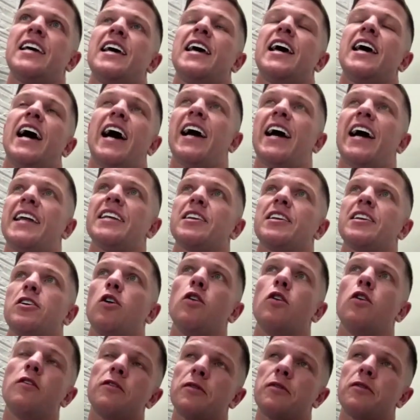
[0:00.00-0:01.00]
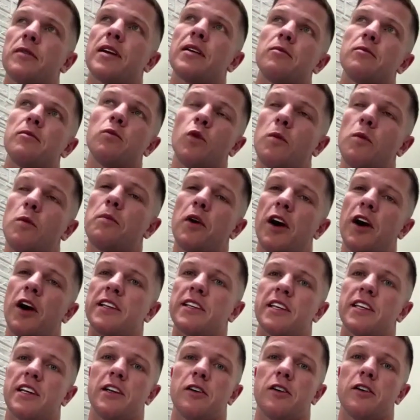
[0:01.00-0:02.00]
And going from one
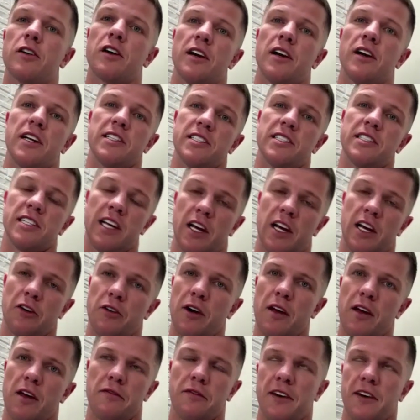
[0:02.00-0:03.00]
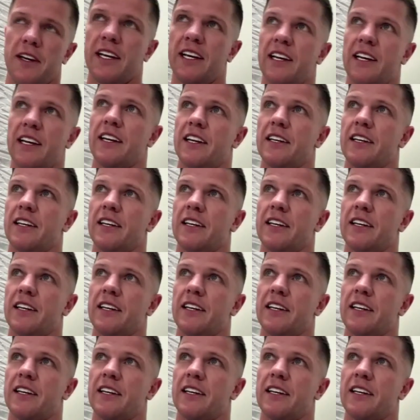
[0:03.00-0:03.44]
point to the other is a great feeling.